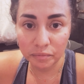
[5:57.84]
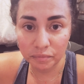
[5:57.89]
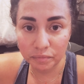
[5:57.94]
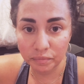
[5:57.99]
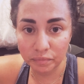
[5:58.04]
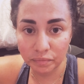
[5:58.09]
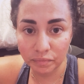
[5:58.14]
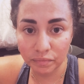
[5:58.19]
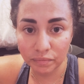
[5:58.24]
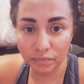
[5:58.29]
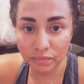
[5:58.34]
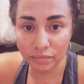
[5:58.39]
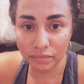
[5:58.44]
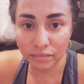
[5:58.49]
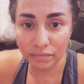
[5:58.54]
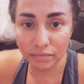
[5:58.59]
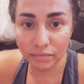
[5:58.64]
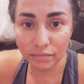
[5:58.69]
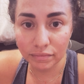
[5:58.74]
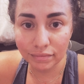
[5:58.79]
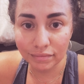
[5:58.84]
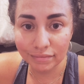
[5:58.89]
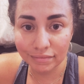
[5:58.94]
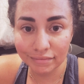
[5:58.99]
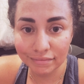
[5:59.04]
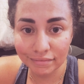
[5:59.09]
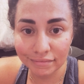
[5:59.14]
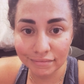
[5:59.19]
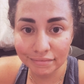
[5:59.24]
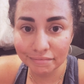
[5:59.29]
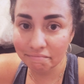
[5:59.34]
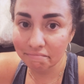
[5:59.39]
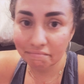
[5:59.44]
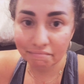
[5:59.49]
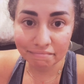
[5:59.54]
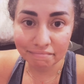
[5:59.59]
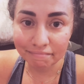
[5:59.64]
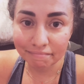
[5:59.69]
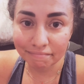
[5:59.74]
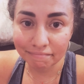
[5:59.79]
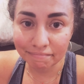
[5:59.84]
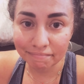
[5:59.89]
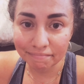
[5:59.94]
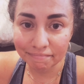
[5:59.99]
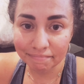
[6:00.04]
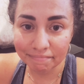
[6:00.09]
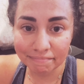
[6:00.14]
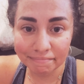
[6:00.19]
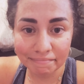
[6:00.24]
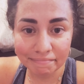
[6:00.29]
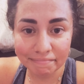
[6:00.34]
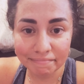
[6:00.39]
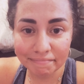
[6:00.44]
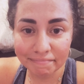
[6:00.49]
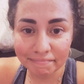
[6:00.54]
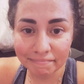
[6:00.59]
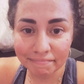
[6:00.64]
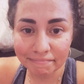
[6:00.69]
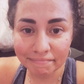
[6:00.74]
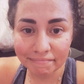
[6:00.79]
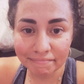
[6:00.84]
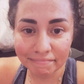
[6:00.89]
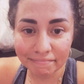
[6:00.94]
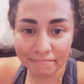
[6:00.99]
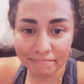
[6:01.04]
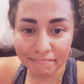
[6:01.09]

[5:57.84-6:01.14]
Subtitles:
(silence)